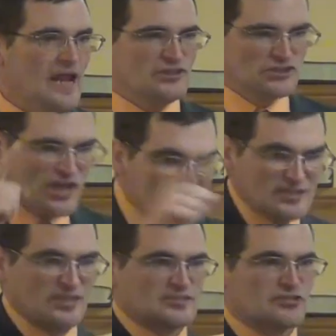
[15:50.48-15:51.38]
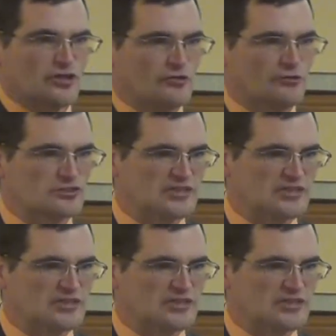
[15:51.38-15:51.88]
Jesus is on your